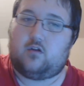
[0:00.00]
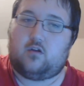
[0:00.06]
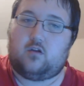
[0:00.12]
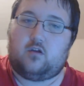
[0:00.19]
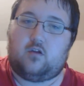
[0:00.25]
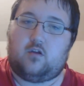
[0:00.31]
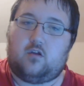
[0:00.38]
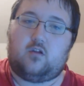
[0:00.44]

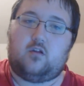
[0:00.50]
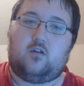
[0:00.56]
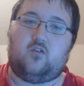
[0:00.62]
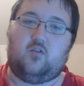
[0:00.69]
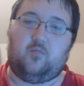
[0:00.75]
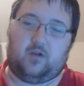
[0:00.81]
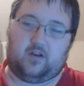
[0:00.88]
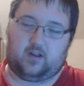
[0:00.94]

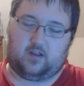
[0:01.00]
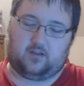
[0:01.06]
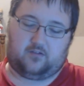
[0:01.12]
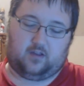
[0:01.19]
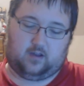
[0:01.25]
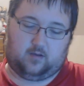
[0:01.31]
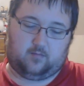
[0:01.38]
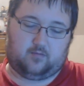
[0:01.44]
to my
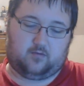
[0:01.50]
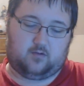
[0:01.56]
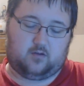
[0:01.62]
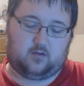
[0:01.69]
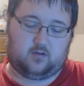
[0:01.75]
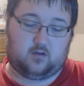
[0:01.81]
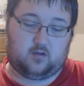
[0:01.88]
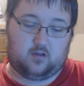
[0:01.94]
desktop,
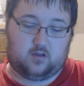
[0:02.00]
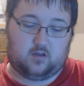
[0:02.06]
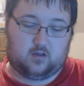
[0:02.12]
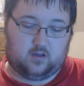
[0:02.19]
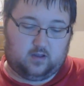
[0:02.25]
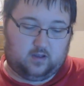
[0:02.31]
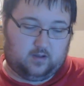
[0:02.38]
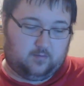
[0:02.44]

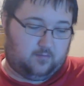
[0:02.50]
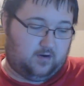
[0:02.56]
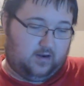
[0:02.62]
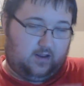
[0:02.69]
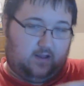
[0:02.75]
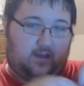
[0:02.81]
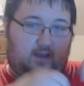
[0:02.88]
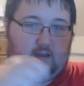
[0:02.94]
I'm
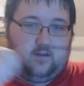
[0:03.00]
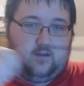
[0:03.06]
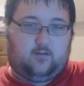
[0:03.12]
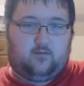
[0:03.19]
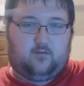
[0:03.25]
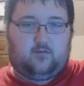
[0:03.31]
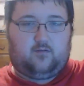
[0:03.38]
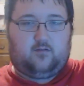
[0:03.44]
gonna
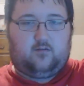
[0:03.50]
have